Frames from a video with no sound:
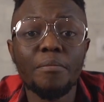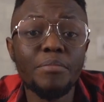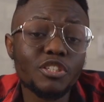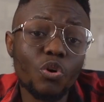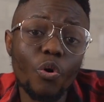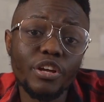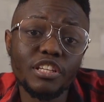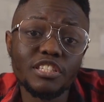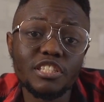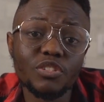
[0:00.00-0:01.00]
Bitcoin
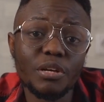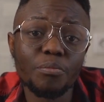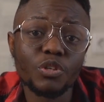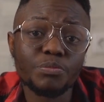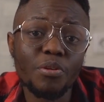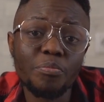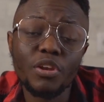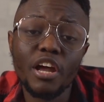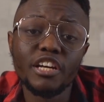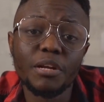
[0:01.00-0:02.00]
is still the most
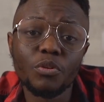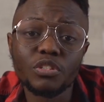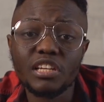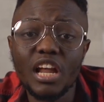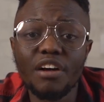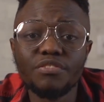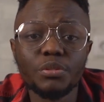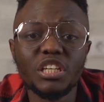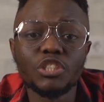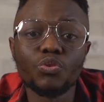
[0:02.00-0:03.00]
popular and the most loved,
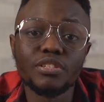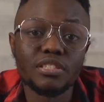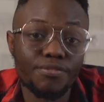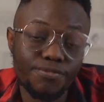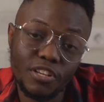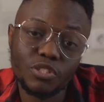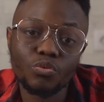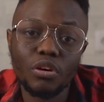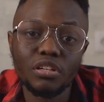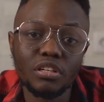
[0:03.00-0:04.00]
and it was the first
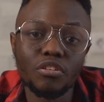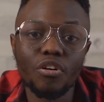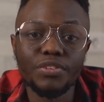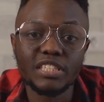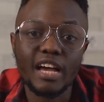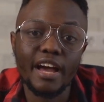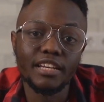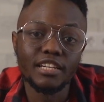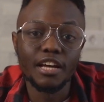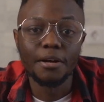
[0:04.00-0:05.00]
one of its
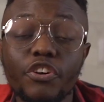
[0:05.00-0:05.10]
kind.